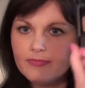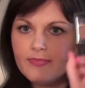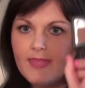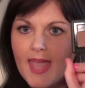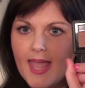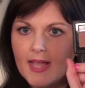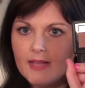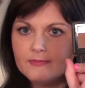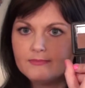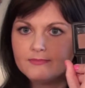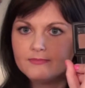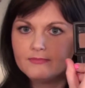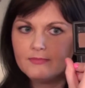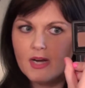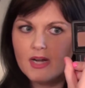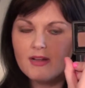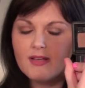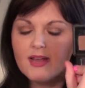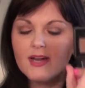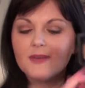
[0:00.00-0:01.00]
thing
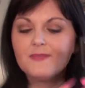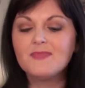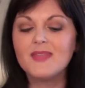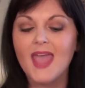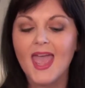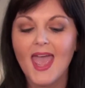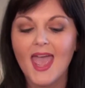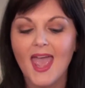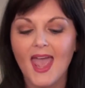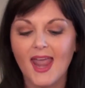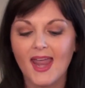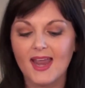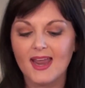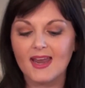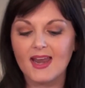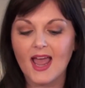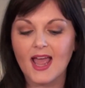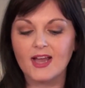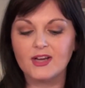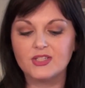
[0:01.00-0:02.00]
right here,
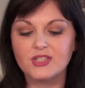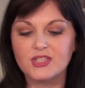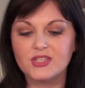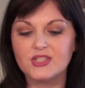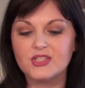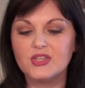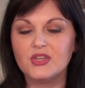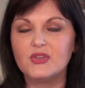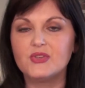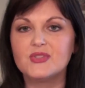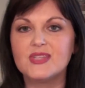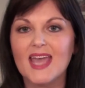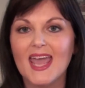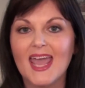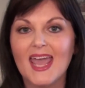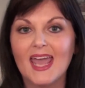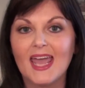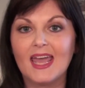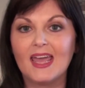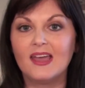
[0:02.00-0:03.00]
and I would just use
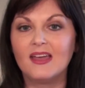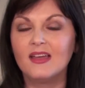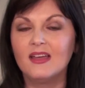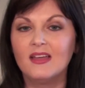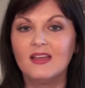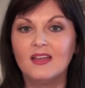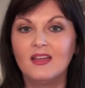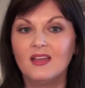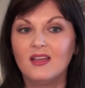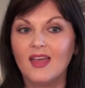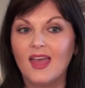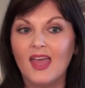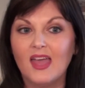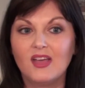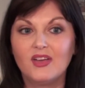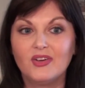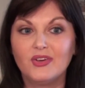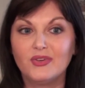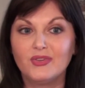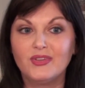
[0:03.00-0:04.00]
a
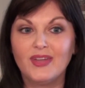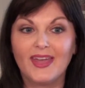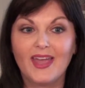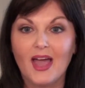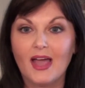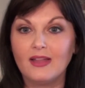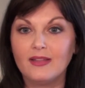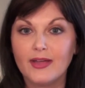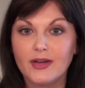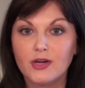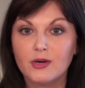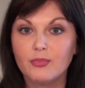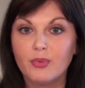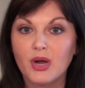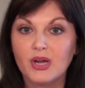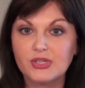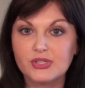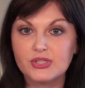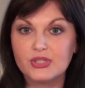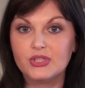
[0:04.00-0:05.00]
angled like eyeliner
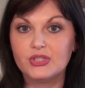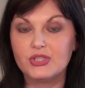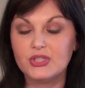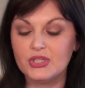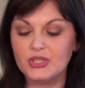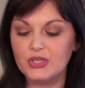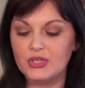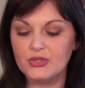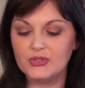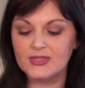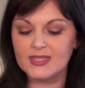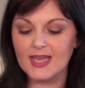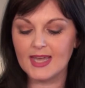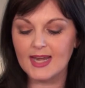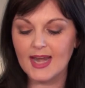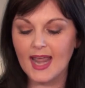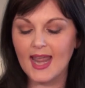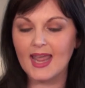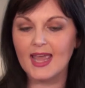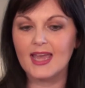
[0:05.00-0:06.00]
brush to use
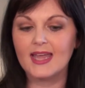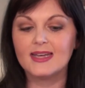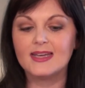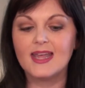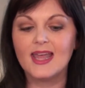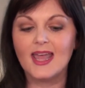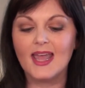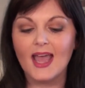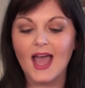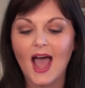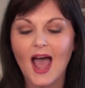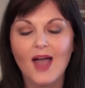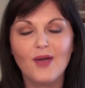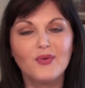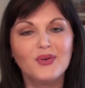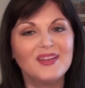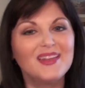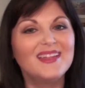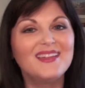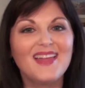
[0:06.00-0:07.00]
it, and I
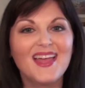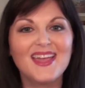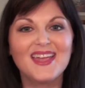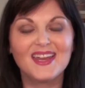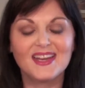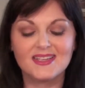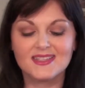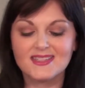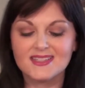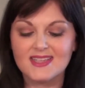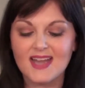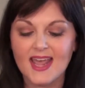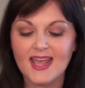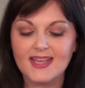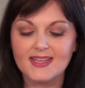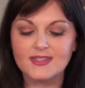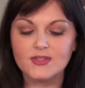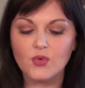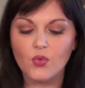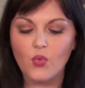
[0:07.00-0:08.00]
really like it. It
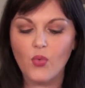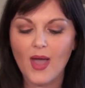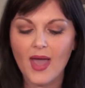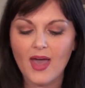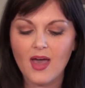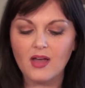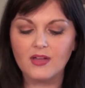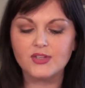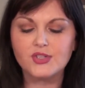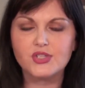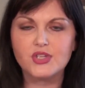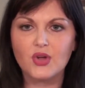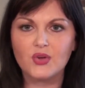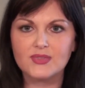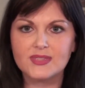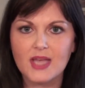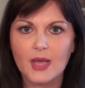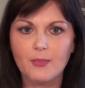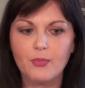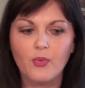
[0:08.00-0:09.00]
stays well,
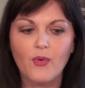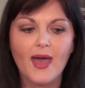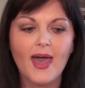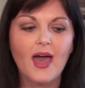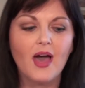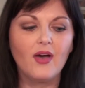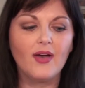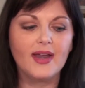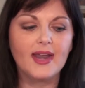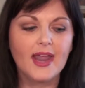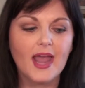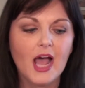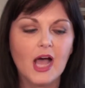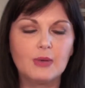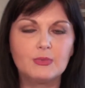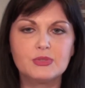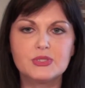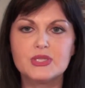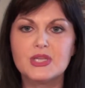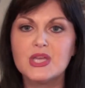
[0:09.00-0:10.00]
shows up well, and it
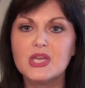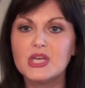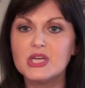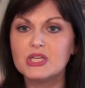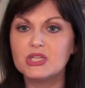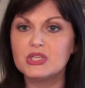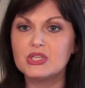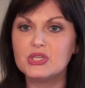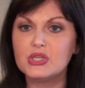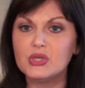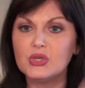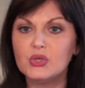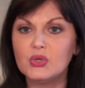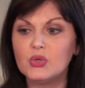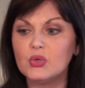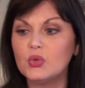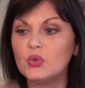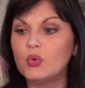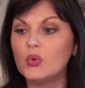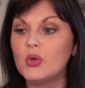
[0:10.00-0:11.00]
helps
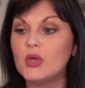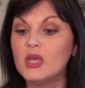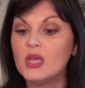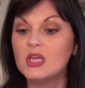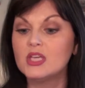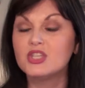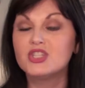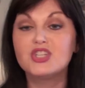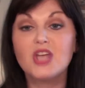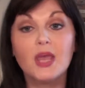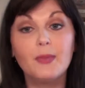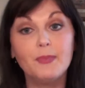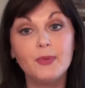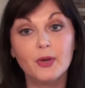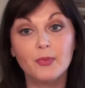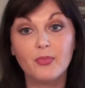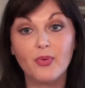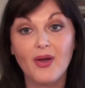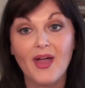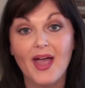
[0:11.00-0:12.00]
to shape
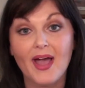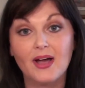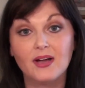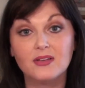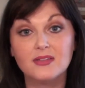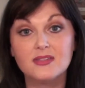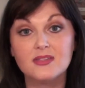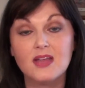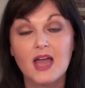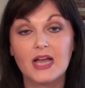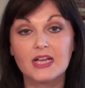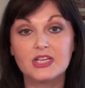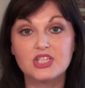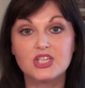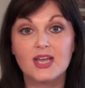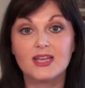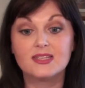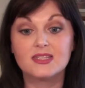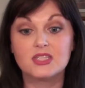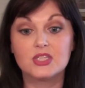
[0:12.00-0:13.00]
your brows, not
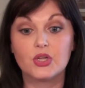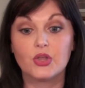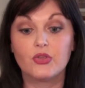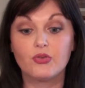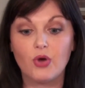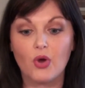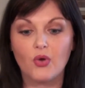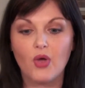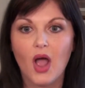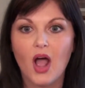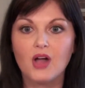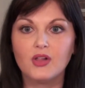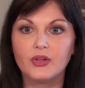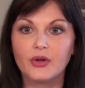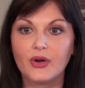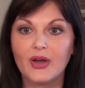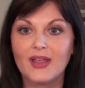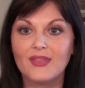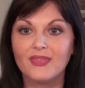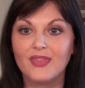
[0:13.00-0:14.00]
just throw
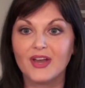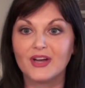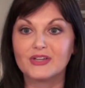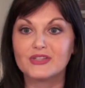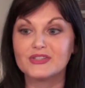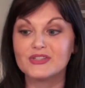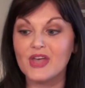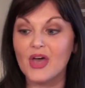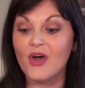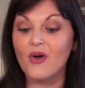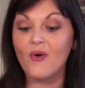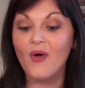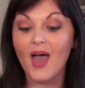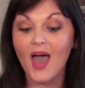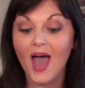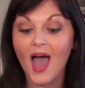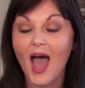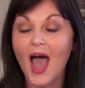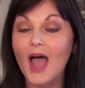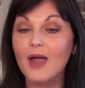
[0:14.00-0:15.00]
color in there. So
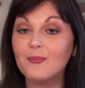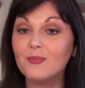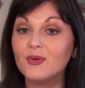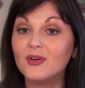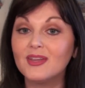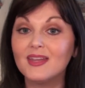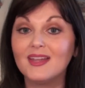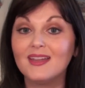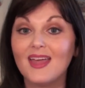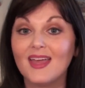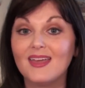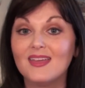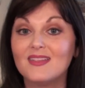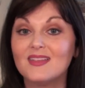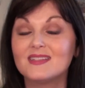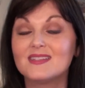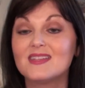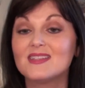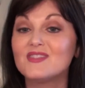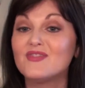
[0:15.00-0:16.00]
I'm really liking
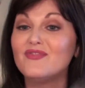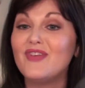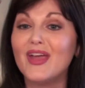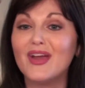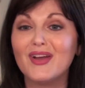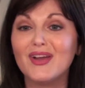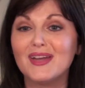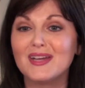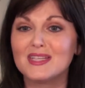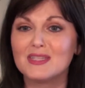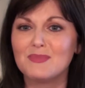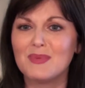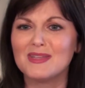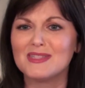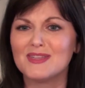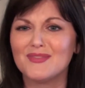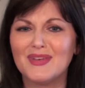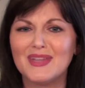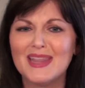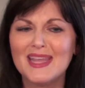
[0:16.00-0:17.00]
this. It's very
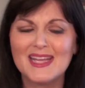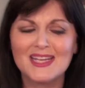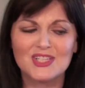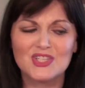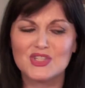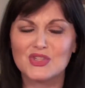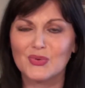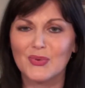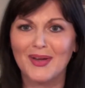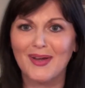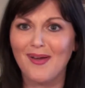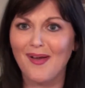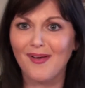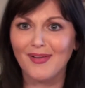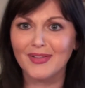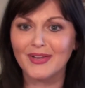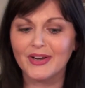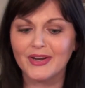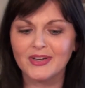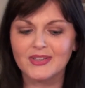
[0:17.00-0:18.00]
inexpensive. I think it's
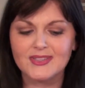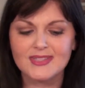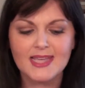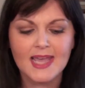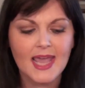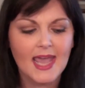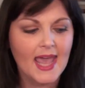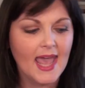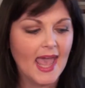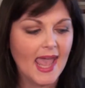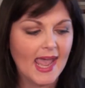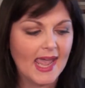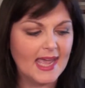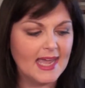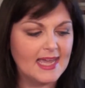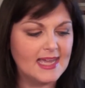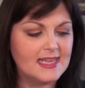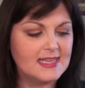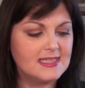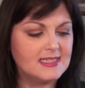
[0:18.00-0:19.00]
$3,
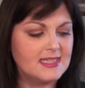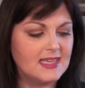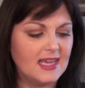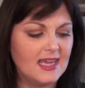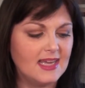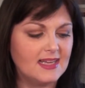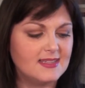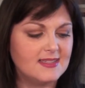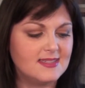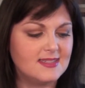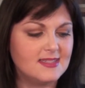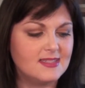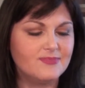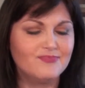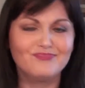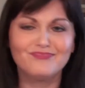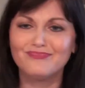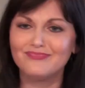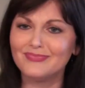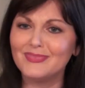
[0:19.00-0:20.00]
and
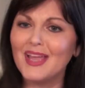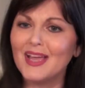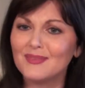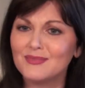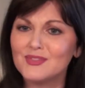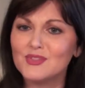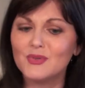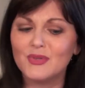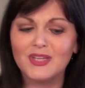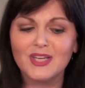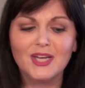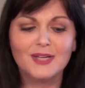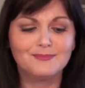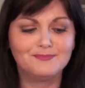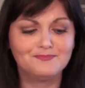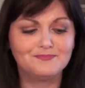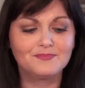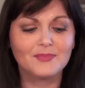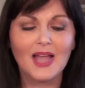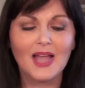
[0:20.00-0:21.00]
it's, yeah, it's really good.